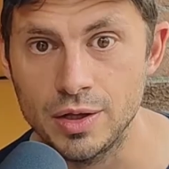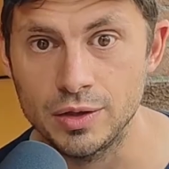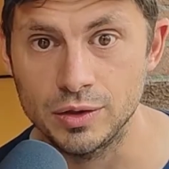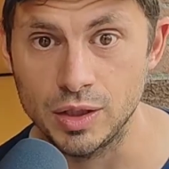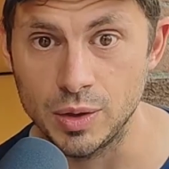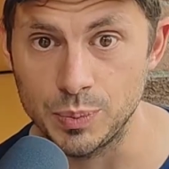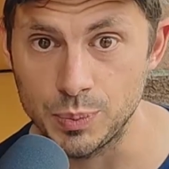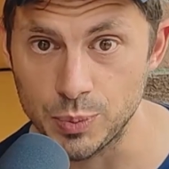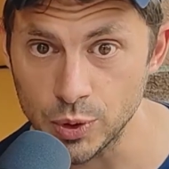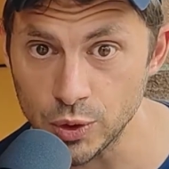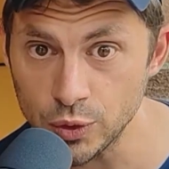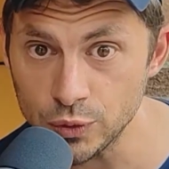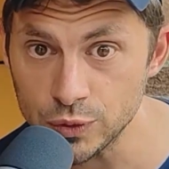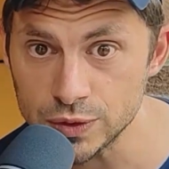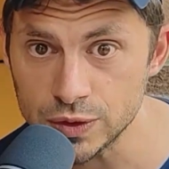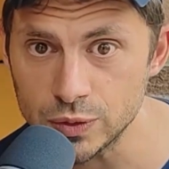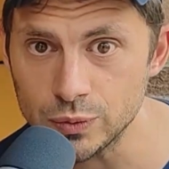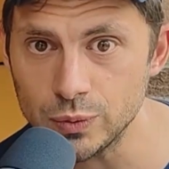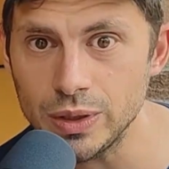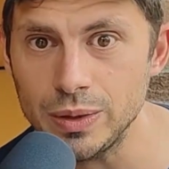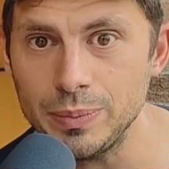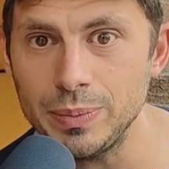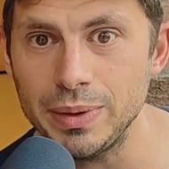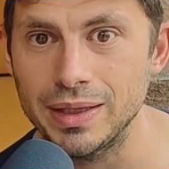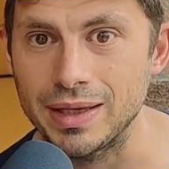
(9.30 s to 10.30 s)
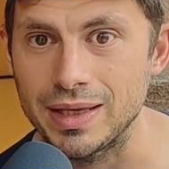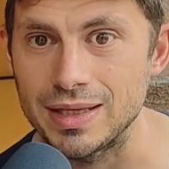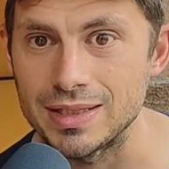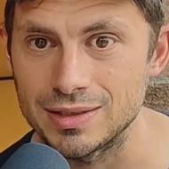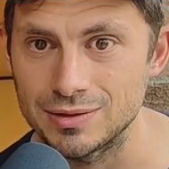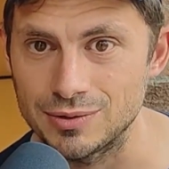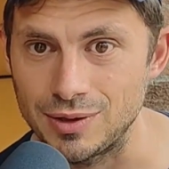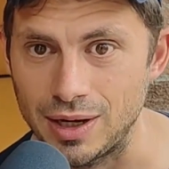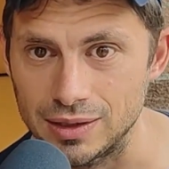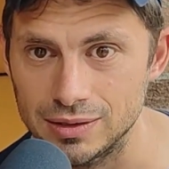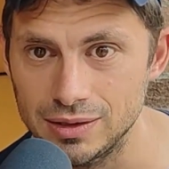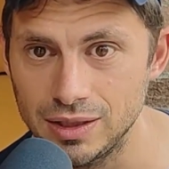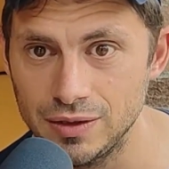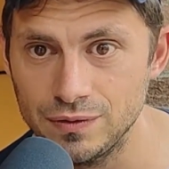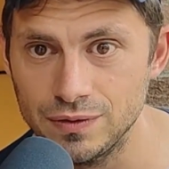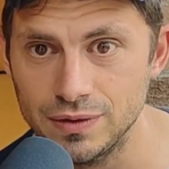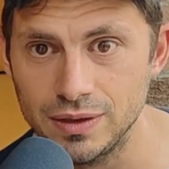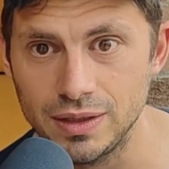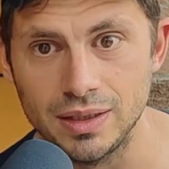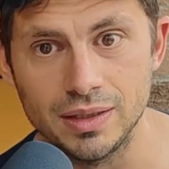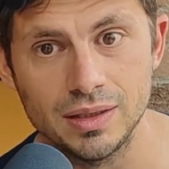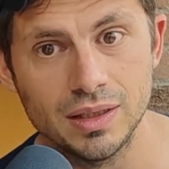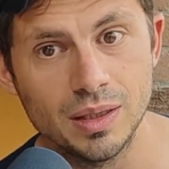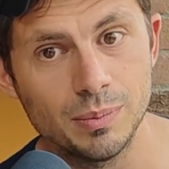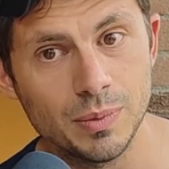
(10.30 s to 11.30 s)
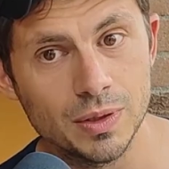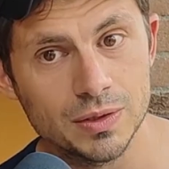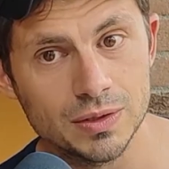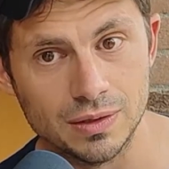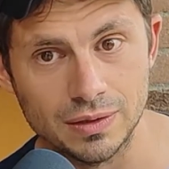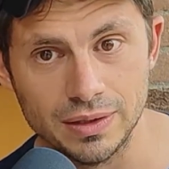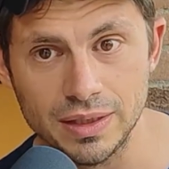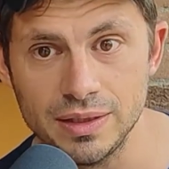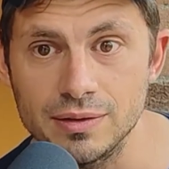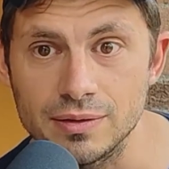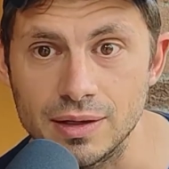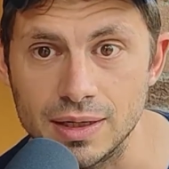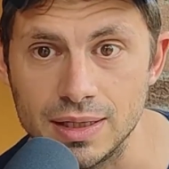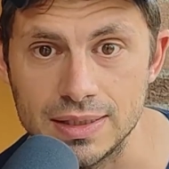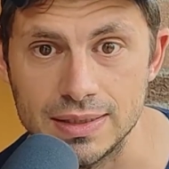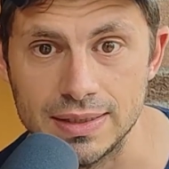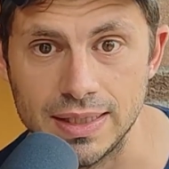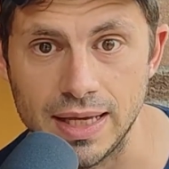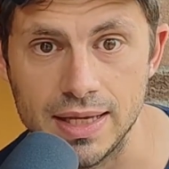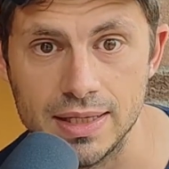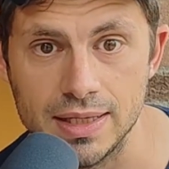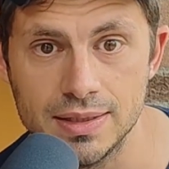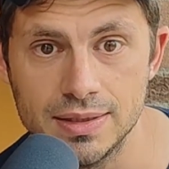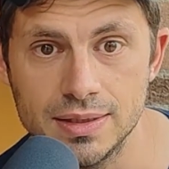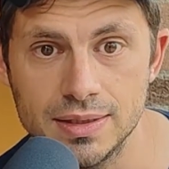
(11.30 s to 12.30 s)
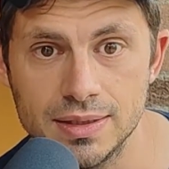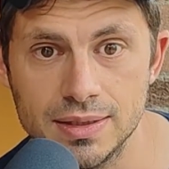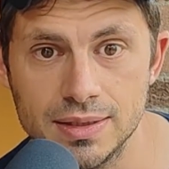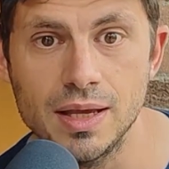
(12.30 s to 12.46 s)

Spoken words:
The proofs will be constructive in the most literal sense